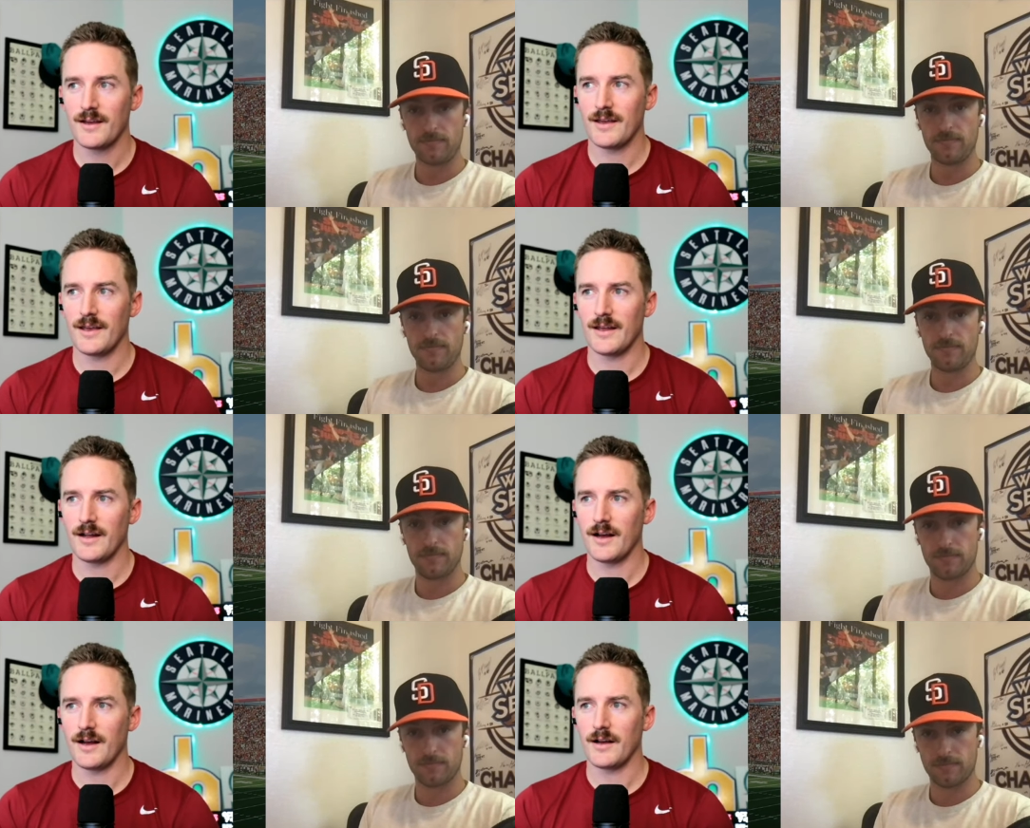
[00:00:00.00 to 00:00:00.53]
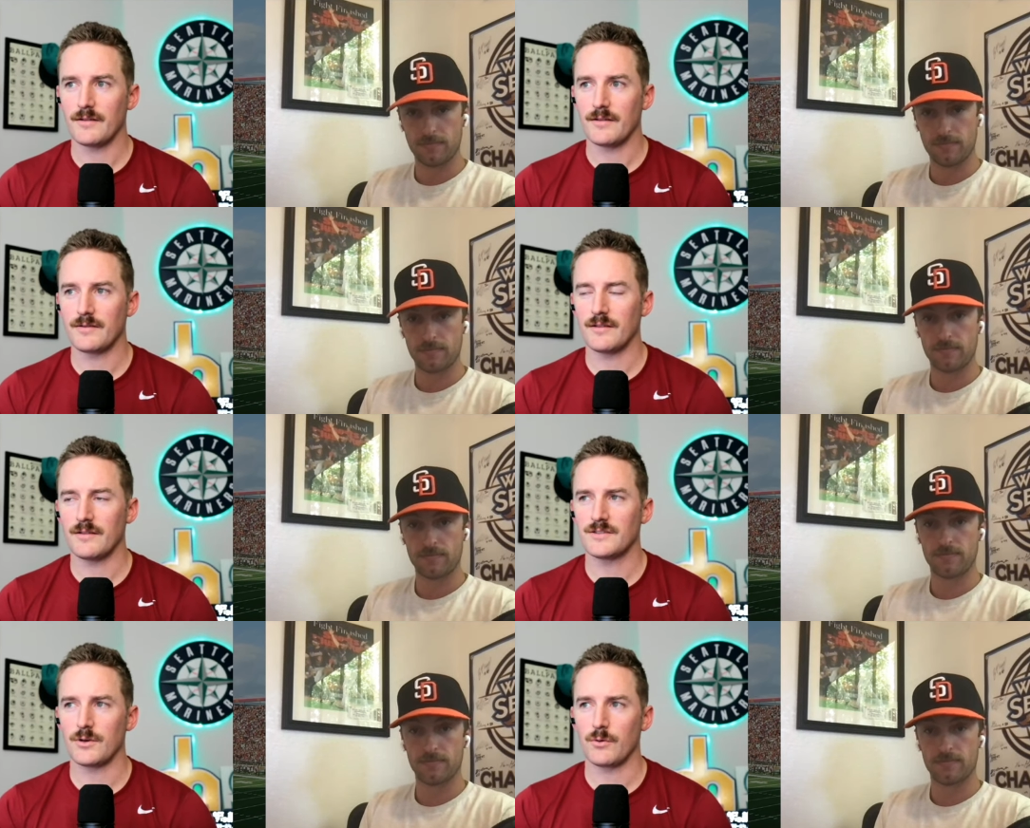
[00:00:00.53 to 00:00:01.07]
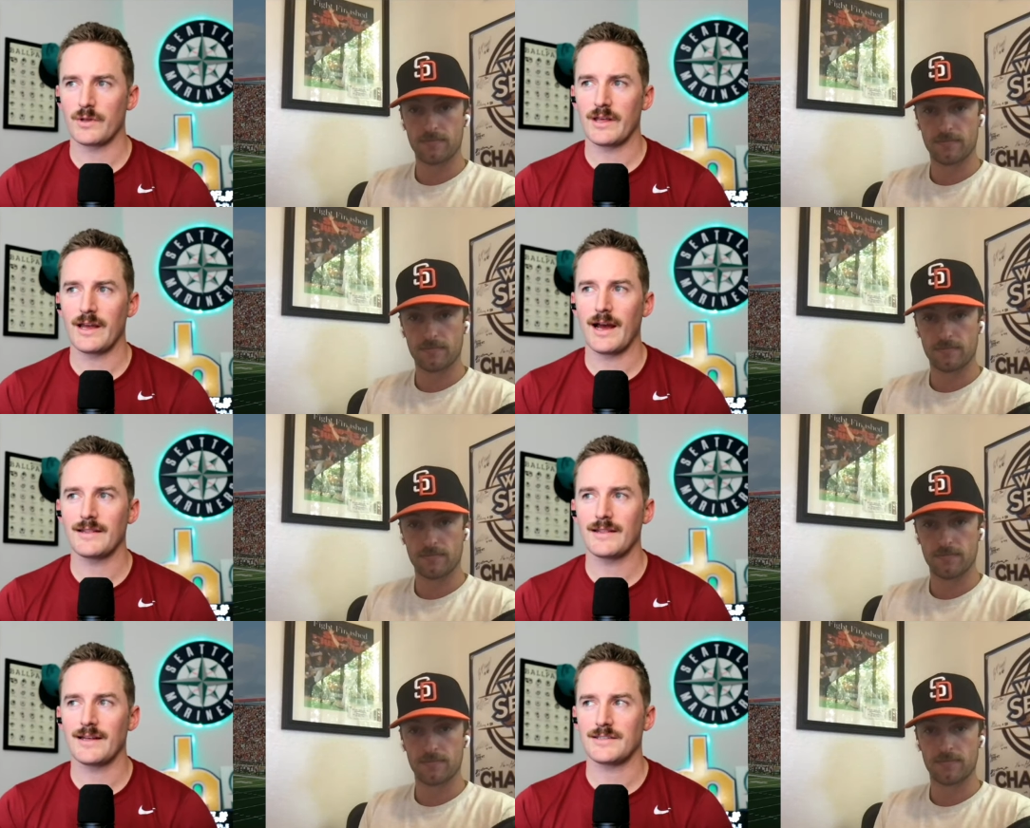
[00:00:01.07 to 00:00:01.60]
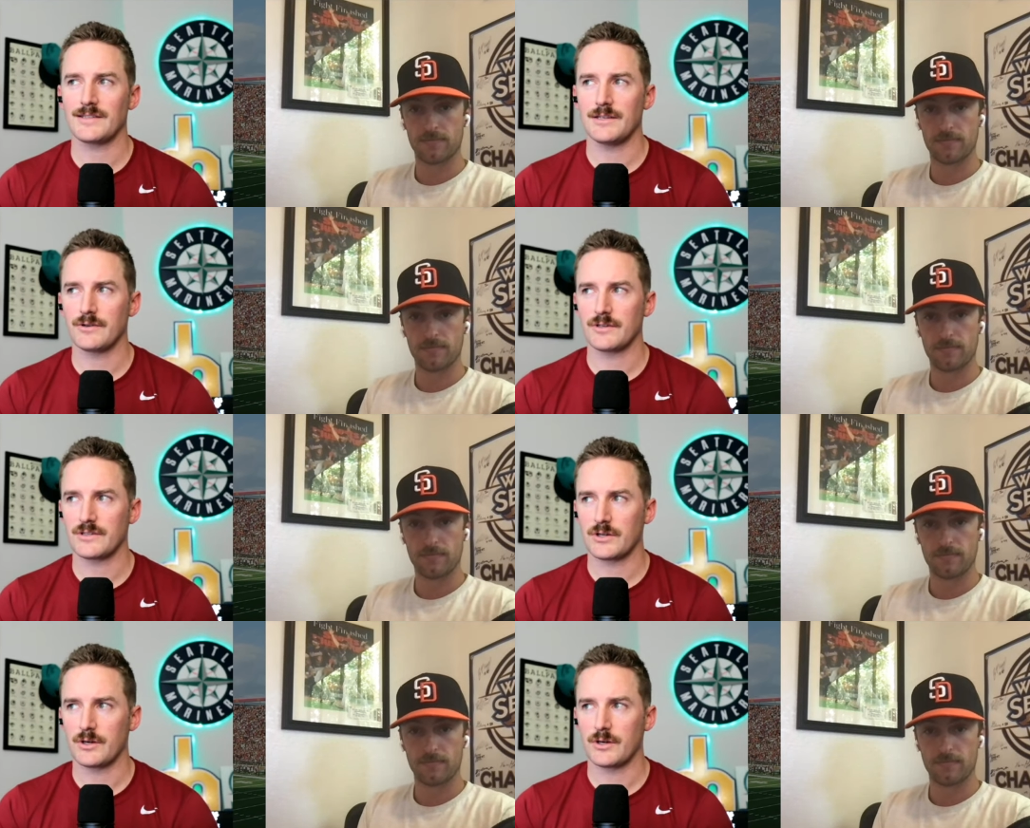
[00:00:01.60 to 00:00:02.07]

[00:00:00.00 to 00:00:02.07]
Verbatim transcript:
Speaker 1: And uh, so where they had that secret